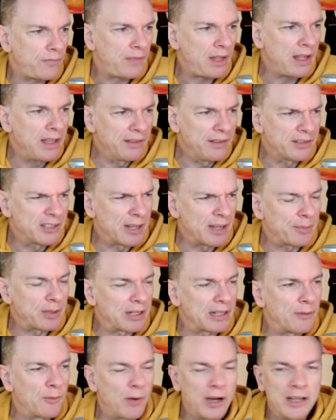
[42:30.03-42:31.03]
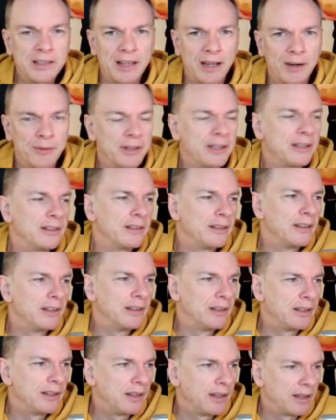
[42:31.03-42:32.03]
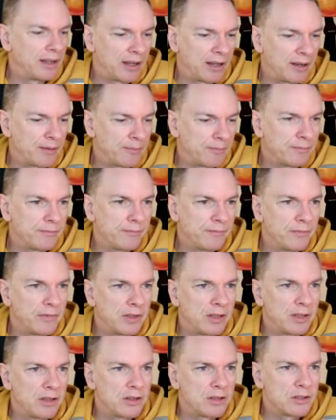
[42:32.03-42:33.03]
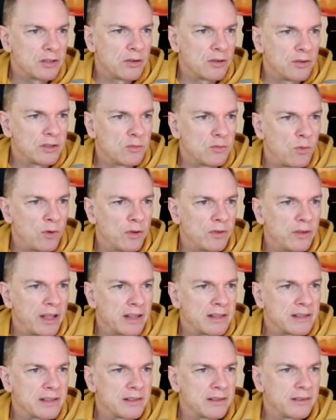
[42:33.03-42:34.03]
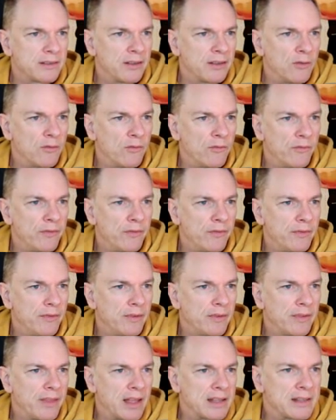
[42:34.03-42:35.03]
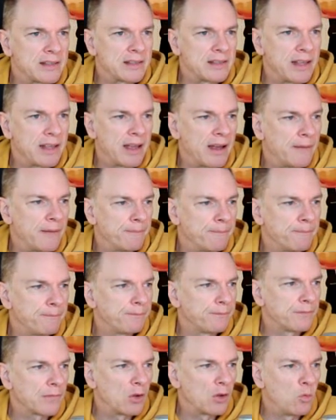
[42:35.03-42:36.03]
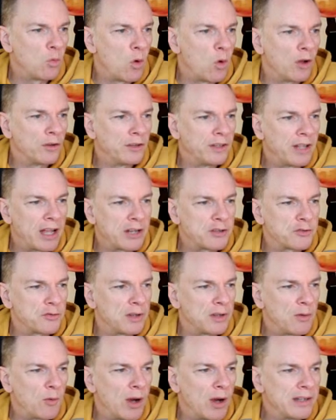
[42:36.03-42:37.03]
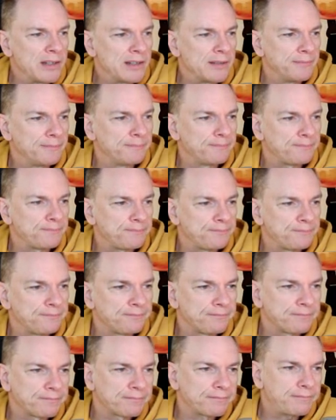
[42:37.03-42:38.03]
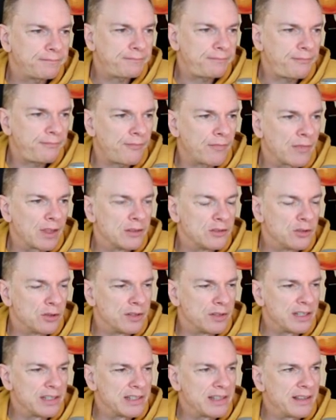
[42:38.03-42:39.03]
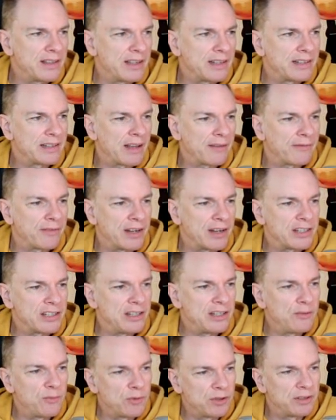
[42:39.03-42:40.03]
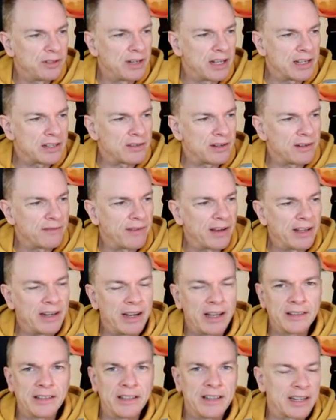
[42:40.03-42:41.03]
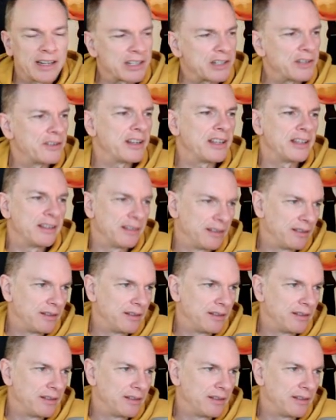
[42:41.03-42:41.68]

I think they're typically white anyway. Um, so it's, that's the that's the um, one naturally white. So you can see that definition. You wouldn't necessarily find that in the dictionary.